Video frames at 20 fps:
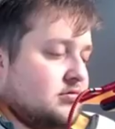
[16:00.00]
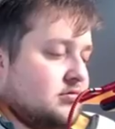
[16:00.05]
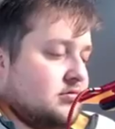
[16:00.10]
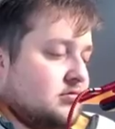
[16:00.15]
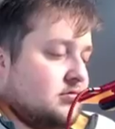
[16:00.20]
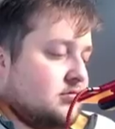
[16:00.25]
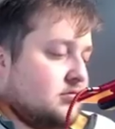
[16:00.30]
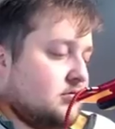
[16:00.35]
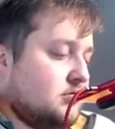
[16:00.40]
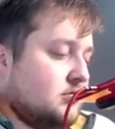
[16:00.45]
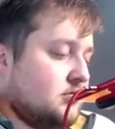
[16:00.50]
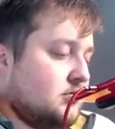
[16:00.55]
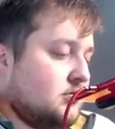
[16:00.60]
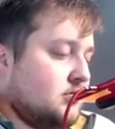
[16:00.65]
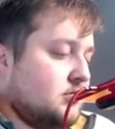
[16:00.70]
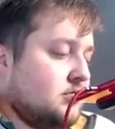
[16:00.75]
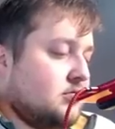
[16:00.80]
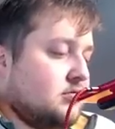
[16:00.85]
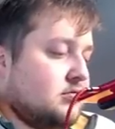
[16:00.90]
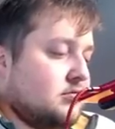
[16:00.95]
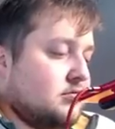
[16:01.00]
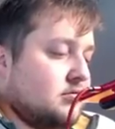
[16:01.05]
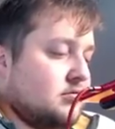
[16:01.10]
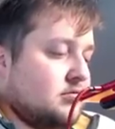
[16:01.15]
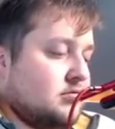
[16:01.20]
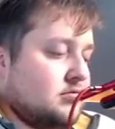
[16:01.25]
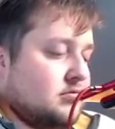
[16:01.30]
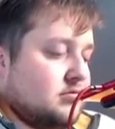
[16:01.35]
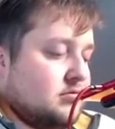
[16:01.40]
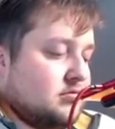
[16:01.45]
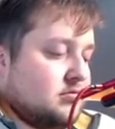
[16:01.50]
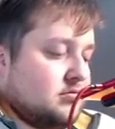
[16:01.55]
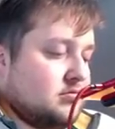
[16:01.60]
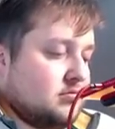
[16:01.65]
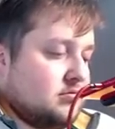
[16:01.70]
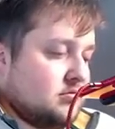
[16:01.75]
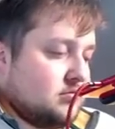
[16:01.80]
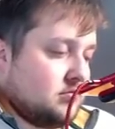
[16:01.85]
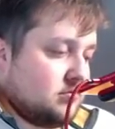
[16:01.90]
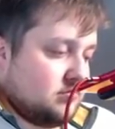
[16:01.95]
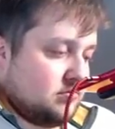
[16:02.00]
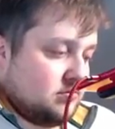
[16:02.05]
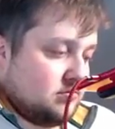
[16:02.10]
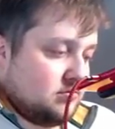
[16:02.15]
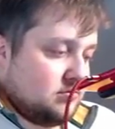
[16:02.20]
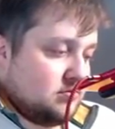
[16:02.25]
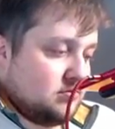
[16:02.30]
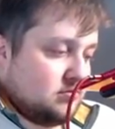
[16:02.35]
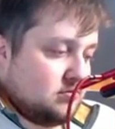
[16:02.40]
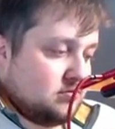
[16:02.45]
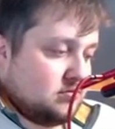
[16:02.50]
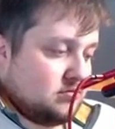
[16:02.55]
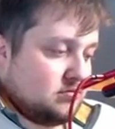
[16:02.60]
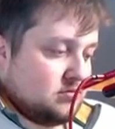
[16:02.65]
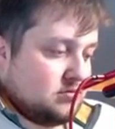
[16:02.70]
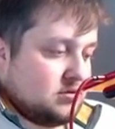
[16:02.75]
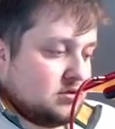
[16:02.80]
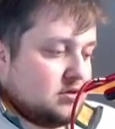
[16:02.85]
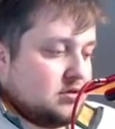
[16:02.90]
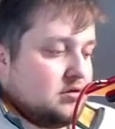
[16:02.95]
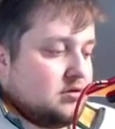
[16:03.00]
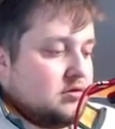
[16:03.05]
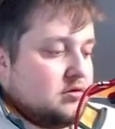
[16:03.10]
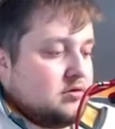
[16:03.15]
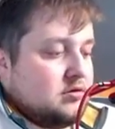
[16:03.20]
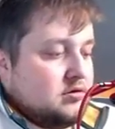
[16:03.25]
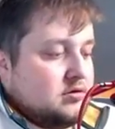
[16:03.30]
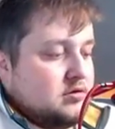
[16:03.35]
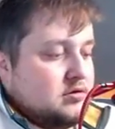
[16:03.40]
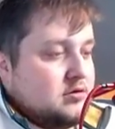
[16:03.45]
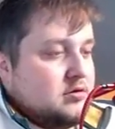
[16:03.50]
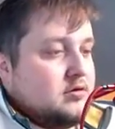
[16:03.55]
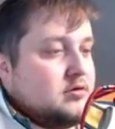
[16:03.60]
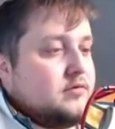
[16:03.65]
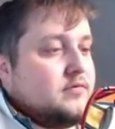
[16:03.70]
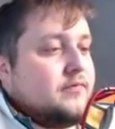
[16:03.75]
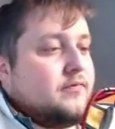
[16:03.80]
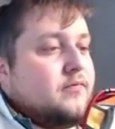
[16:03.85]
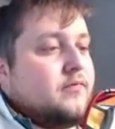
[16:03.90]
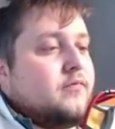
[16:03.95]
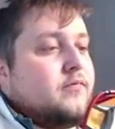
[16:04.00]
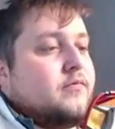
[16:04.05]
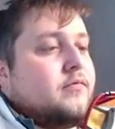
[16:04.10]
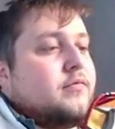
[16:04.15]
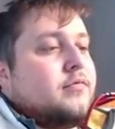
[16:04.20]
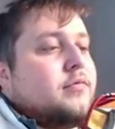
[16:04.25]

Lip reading: (silence)